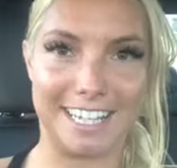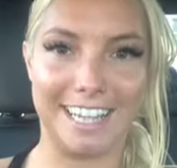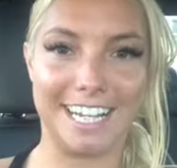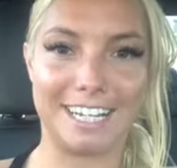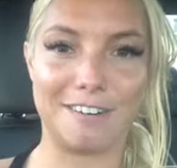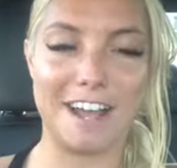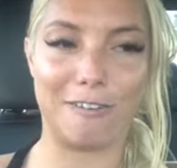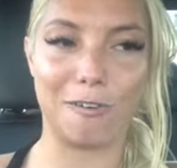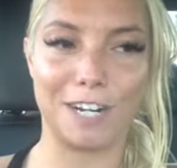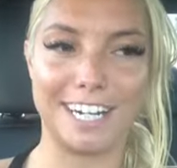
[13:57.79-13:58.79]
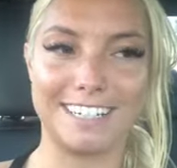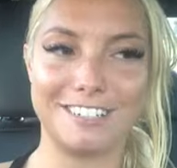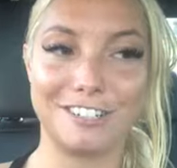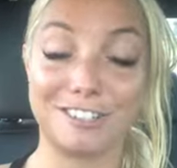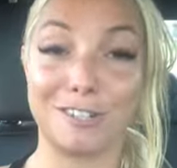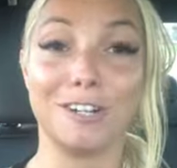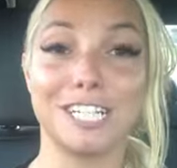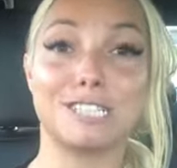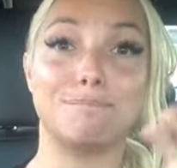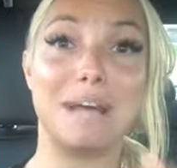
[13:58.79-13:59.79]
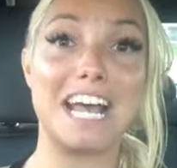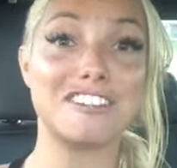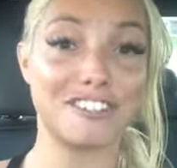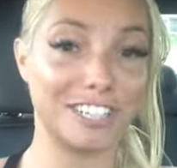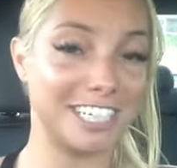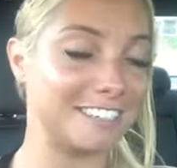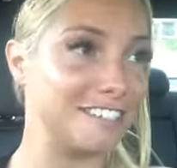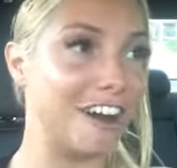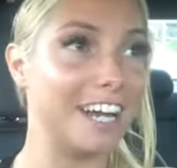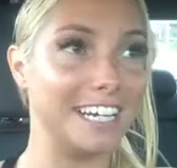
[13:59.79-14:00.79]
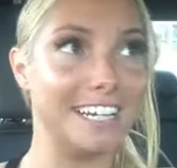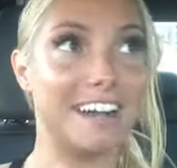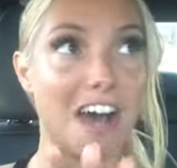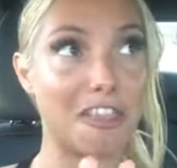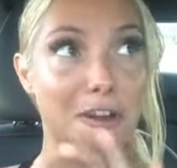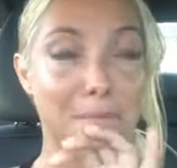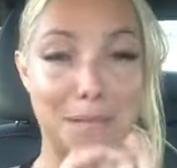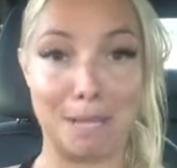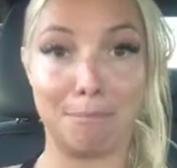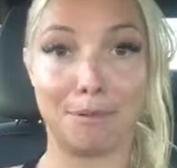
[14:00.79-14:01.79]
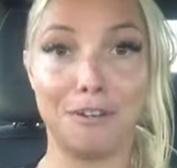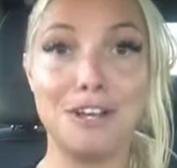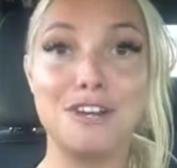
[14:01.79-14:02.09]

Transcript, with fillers: Like or it, your soul especially does not need other people